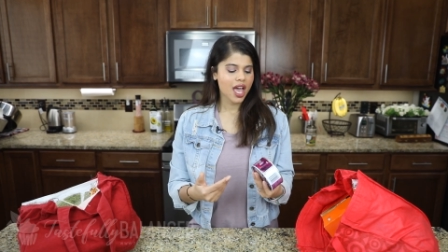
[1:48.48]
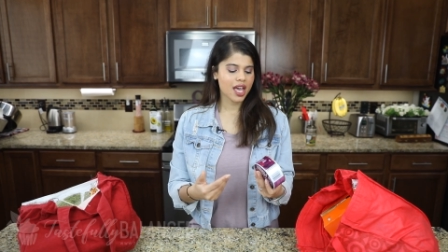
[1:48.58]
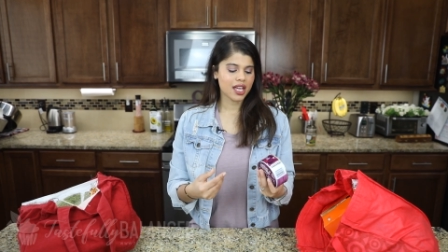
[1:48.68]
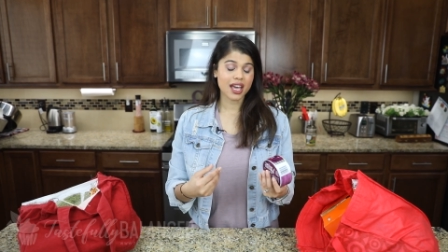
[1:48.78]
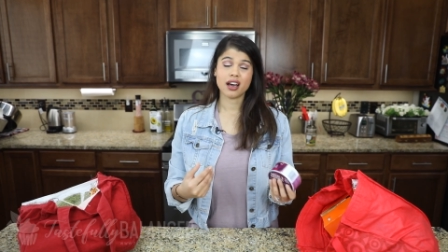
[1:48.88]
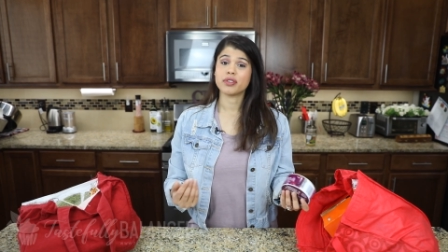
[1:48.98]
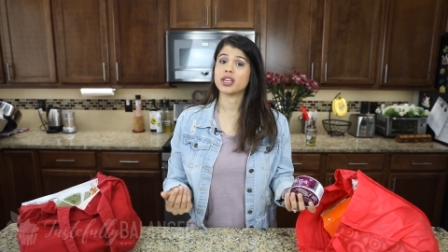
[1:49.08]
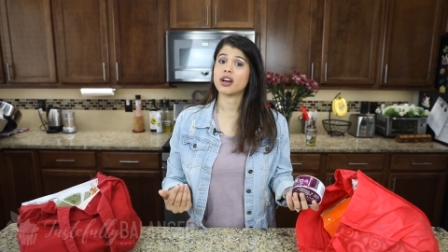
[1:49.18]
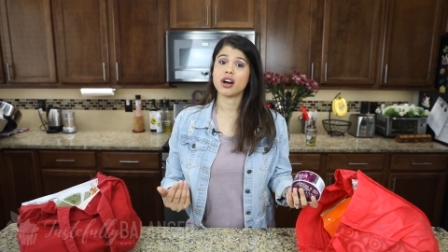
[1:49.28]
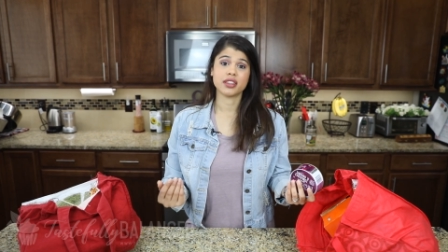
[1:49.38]
and have
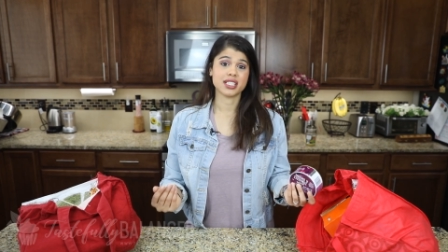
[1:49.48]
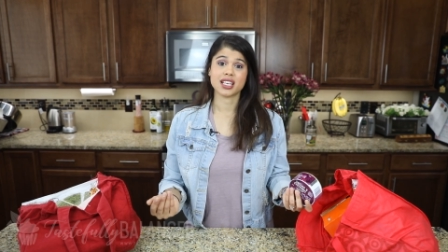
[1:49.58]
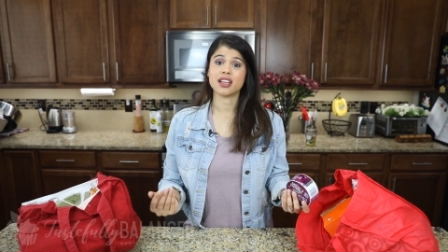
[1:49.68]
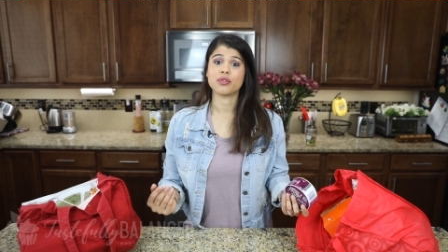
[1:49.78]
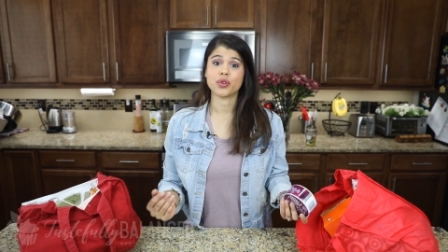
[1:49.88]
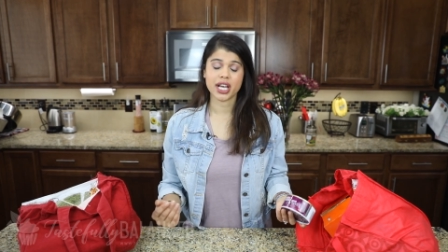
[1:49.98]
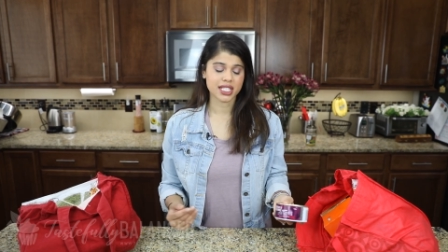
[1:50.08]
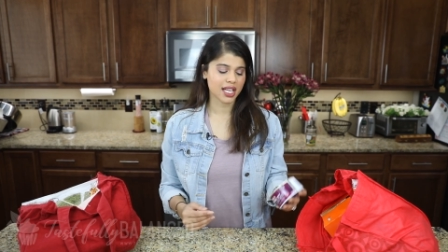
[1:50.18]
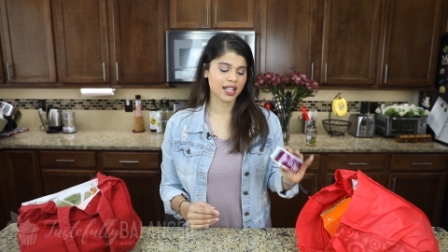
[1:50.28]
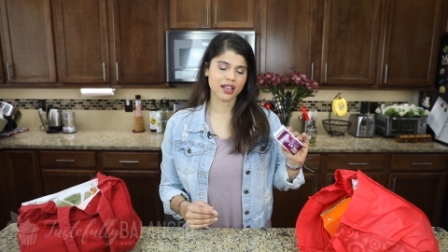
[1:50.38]
it on the side of
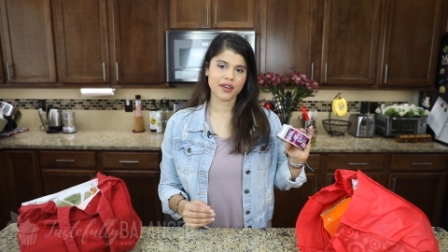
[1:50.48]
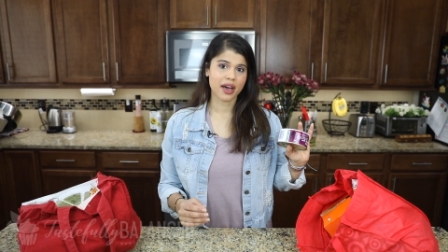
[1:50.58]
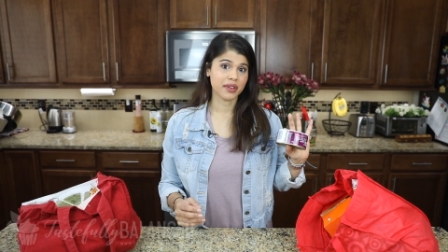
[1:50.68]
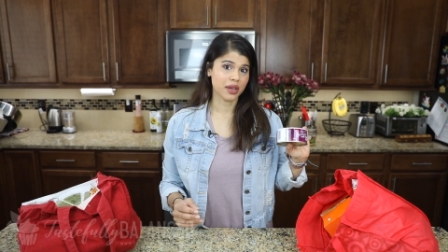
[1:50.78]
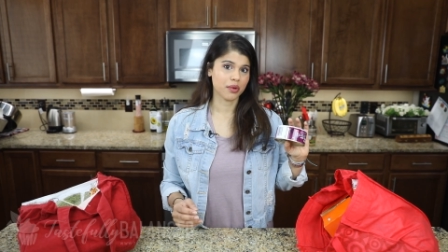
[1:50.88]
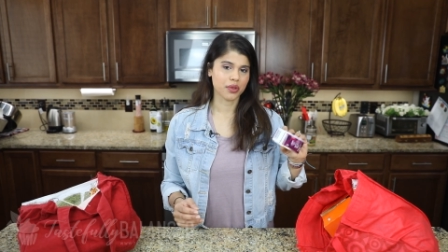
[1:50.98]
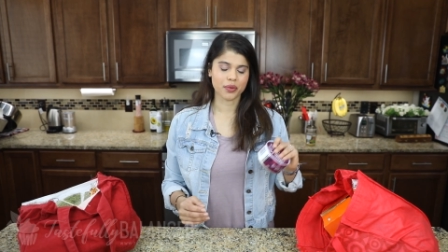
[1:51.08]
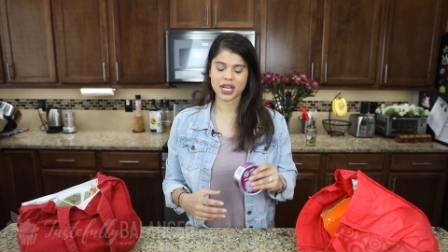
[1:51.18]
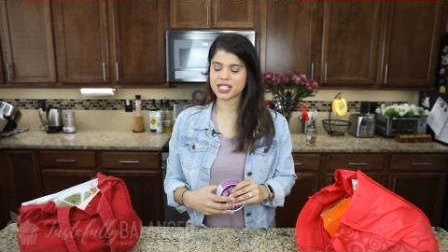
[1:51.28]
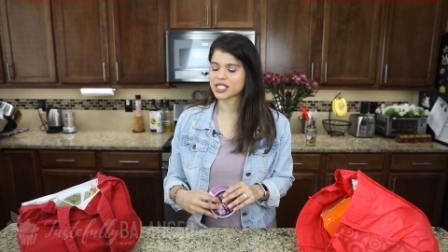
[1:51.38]
rice. I love having it with
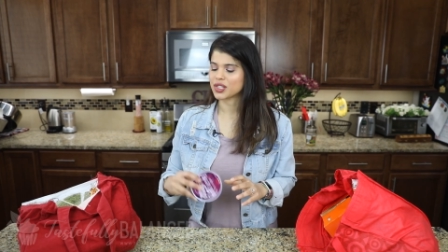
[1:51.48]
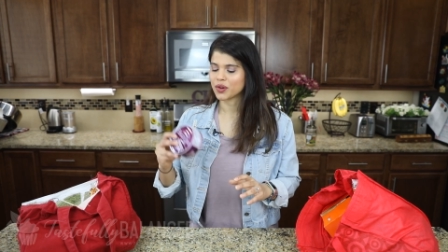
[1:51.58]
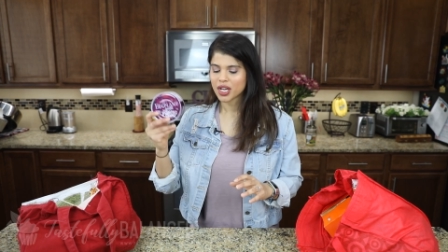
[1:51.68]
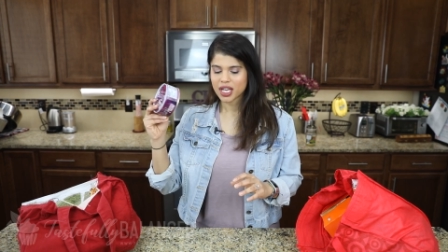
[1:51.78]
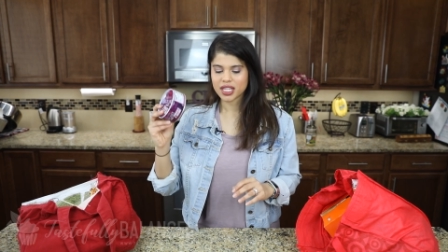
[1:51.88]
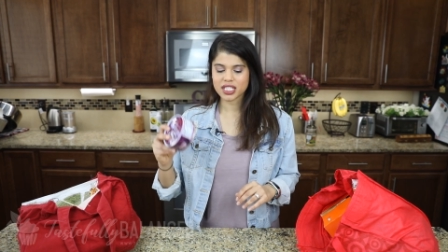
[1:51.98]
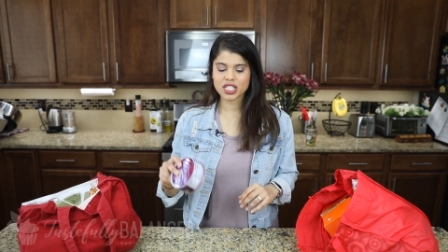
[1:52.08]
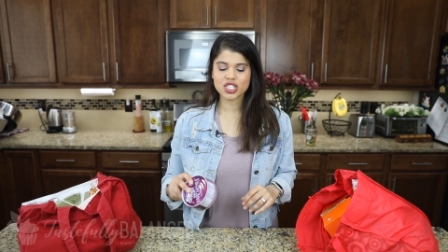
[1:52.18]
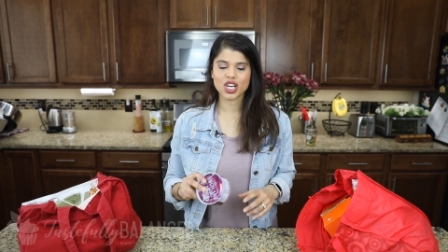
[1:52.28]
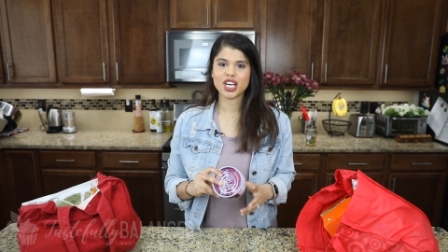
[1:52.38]
rice. So this
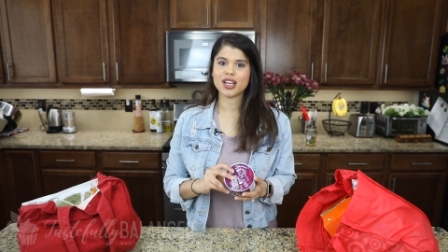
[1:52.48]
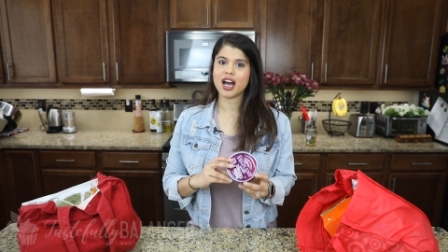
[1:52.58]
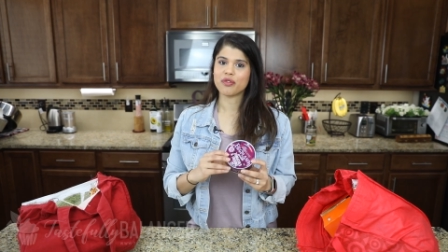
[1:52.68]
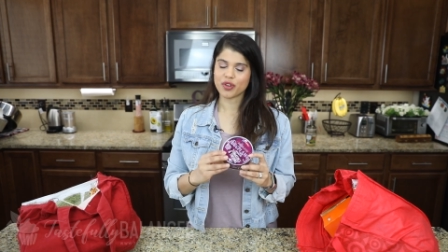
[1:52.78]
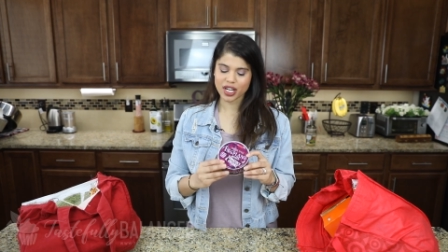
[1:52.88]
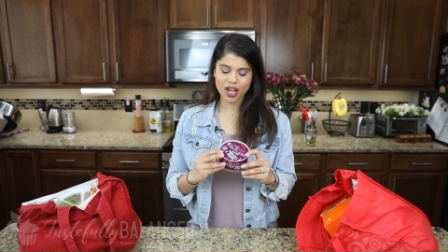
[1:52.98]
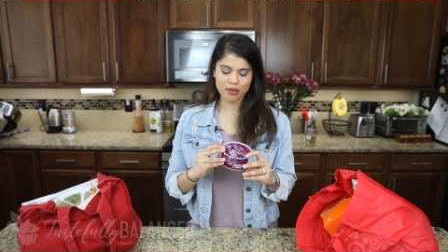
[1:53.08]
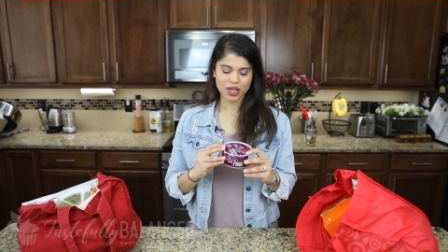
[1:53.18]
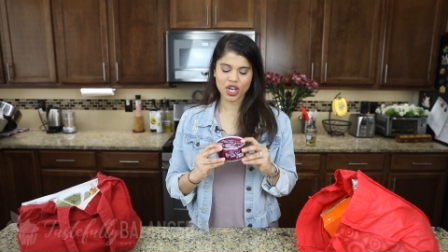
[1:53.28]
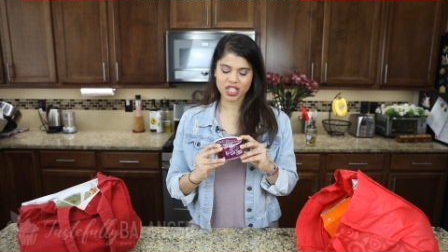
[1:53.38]
is good. A friend
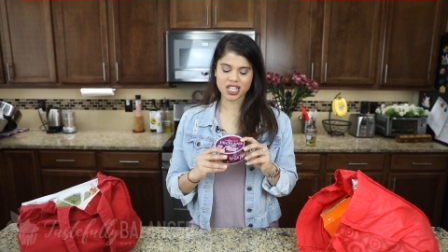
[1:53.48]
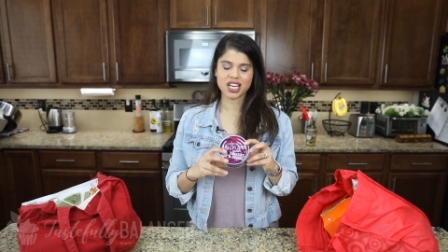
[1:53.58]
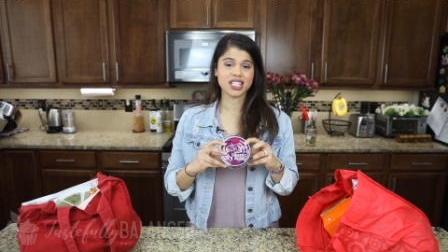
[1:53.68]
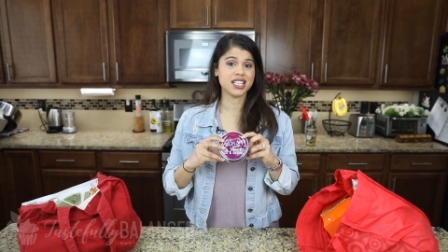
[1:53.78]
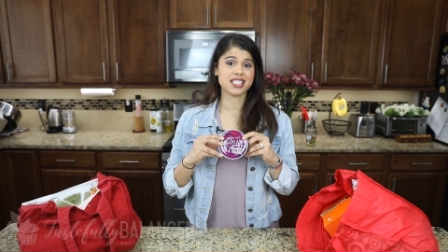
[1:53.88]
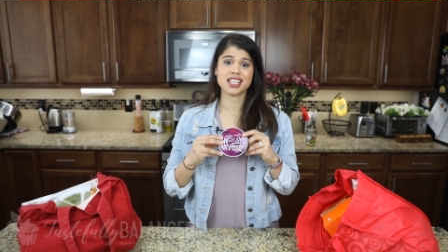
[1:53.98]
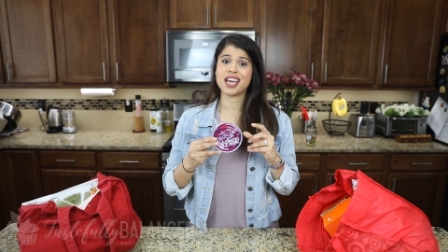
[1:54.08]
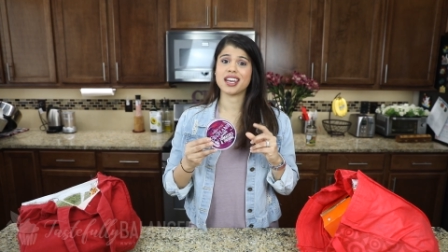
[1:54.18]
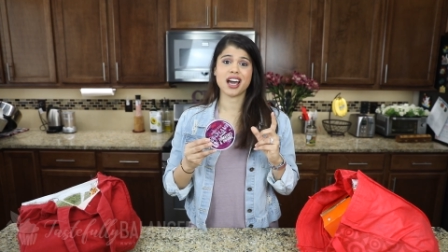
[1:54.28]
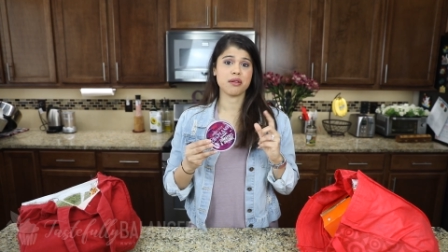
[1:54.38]
got me hooked on this
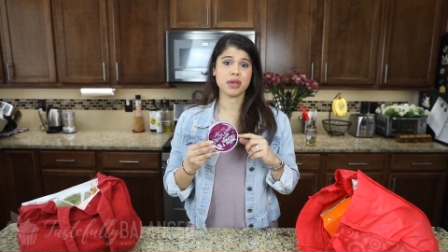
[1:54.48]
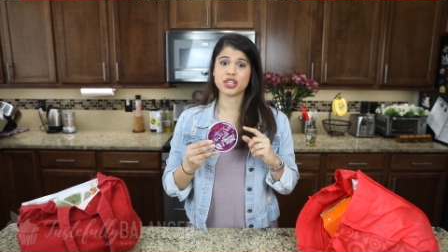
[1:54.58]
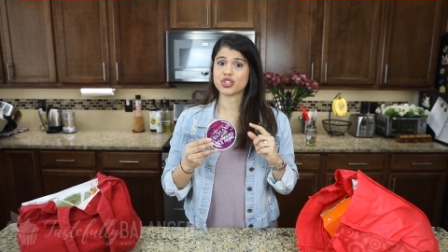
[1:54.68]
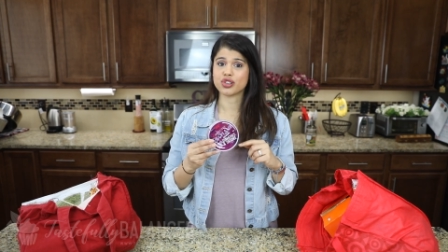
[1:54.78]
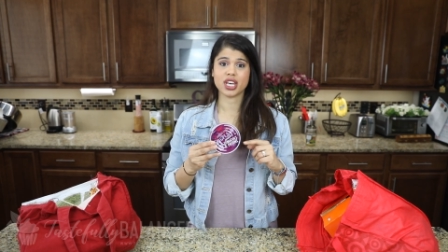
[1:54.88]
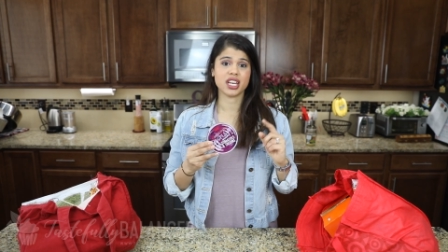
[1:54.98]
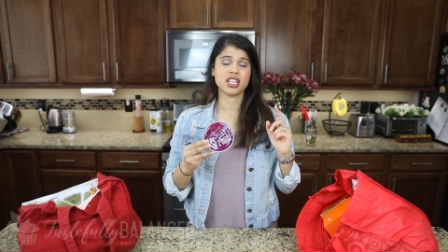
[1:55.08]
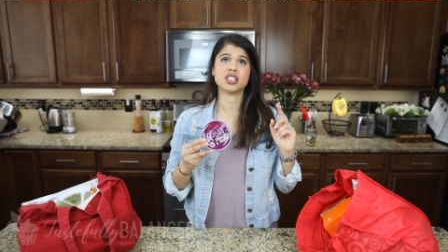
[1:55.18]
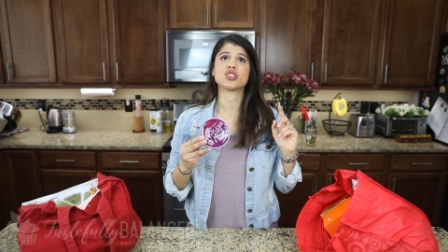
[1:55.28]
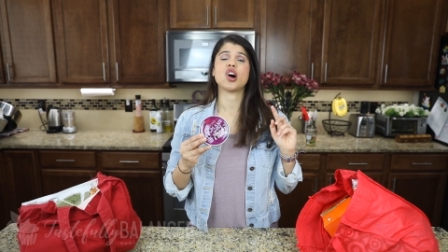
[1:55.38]
and I make sure that
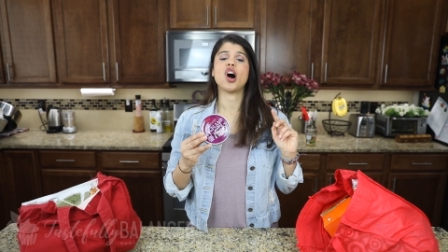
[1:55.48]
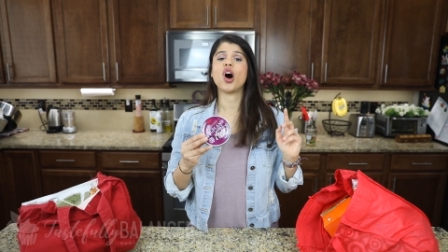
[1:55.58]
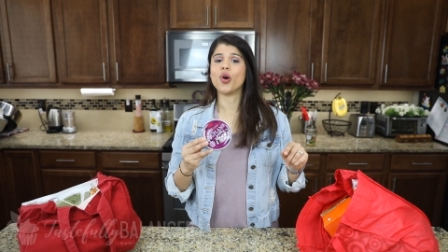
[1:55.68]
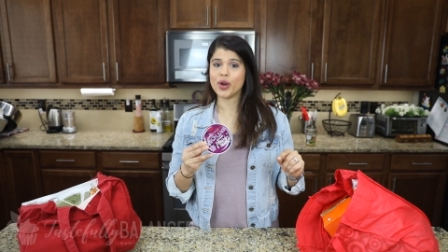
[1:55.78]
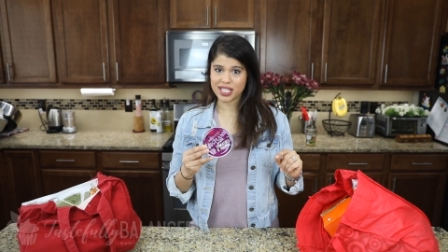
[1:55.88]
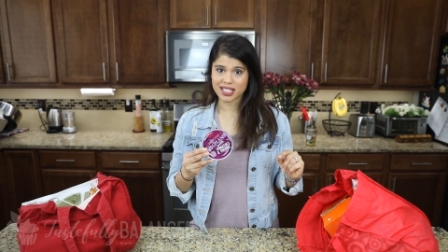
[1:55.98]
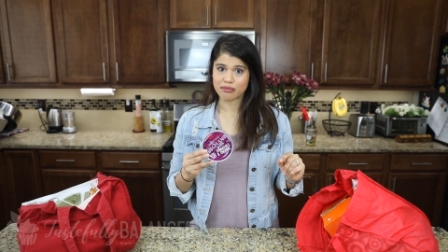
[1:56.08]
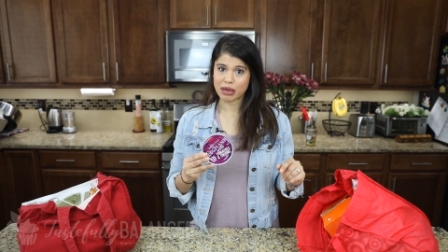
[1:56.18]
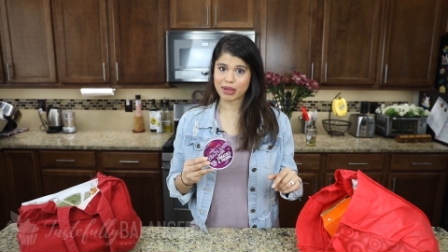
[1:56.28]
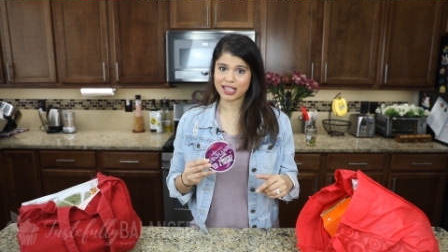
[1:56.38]
it is always in my